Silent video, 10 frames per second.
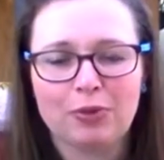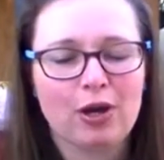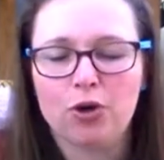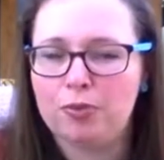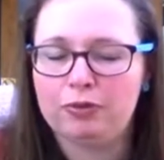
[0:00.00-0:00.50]

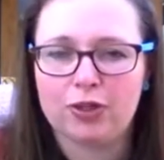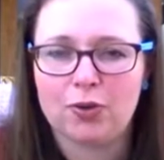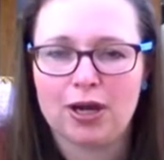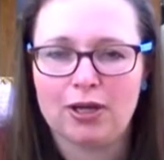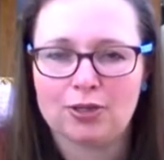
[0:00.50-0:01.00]
that won't be for
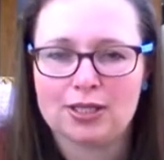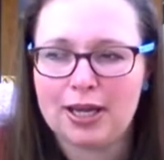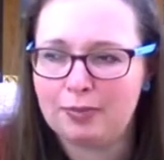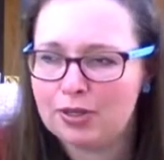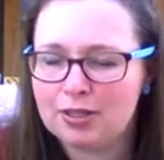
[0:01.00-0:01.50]
quite a long
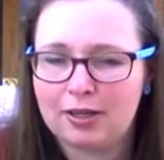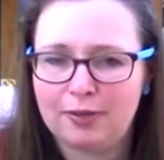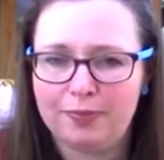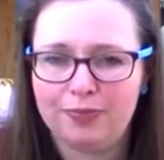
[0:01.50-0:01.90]
time, because I